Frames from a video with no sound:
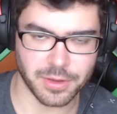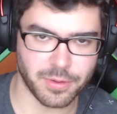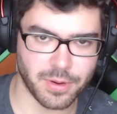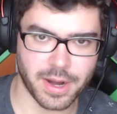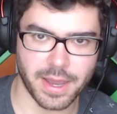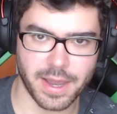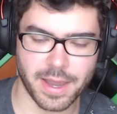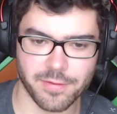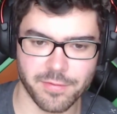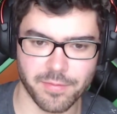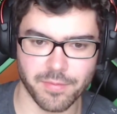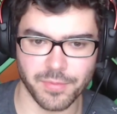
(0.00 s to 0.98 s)
You gotta
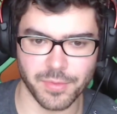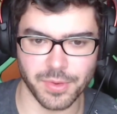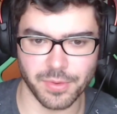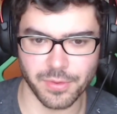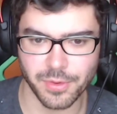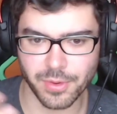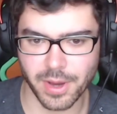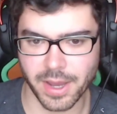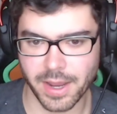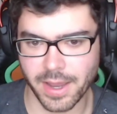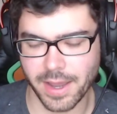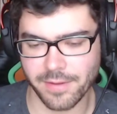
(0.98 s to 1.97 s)
have
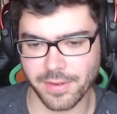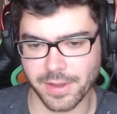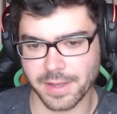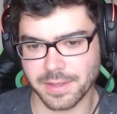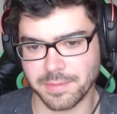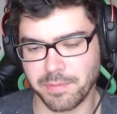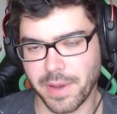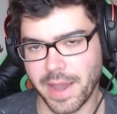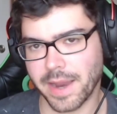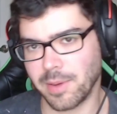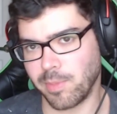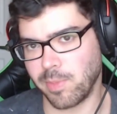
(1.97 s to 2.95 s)
like a
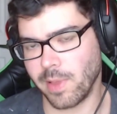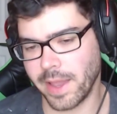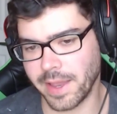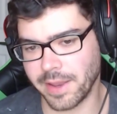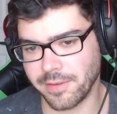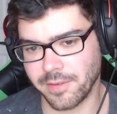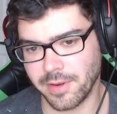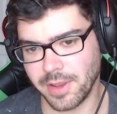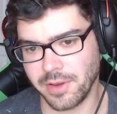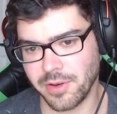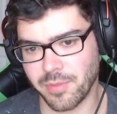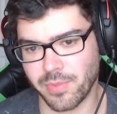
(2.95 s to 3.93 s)
backup plan
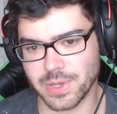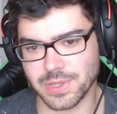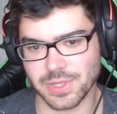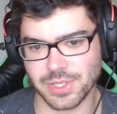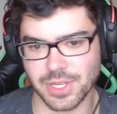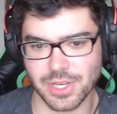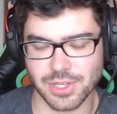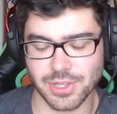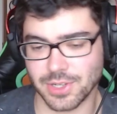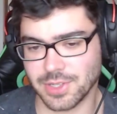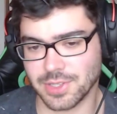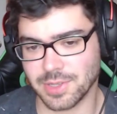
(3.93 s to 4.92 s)
in your presentation,
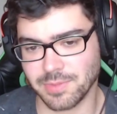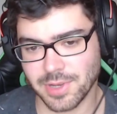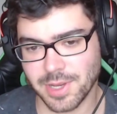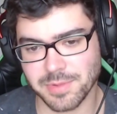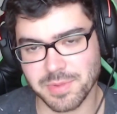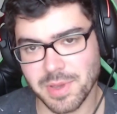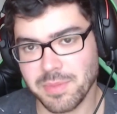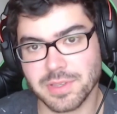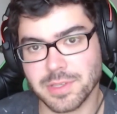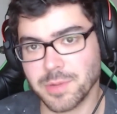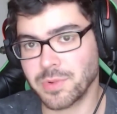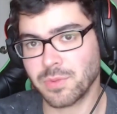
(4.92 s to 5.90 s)
because sometimes maybe
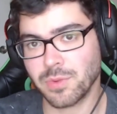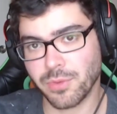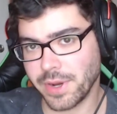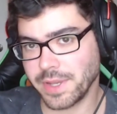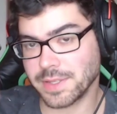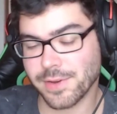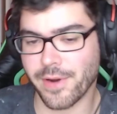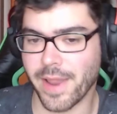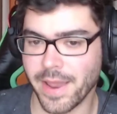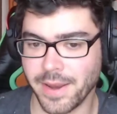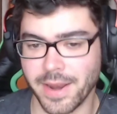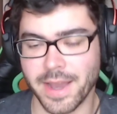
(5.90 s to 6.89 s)
someone will raise their
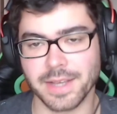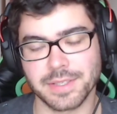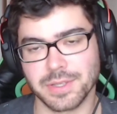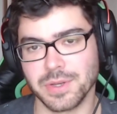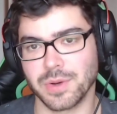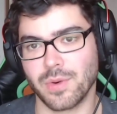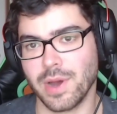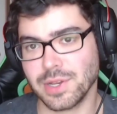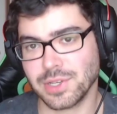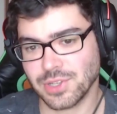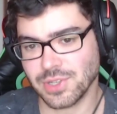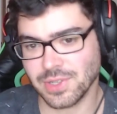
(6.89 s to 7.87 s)
hand and ask you a
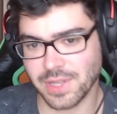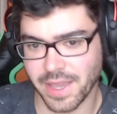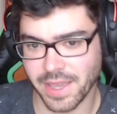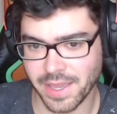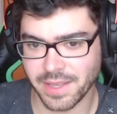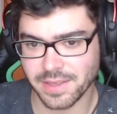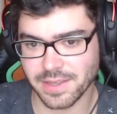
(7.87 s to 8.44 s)
question, and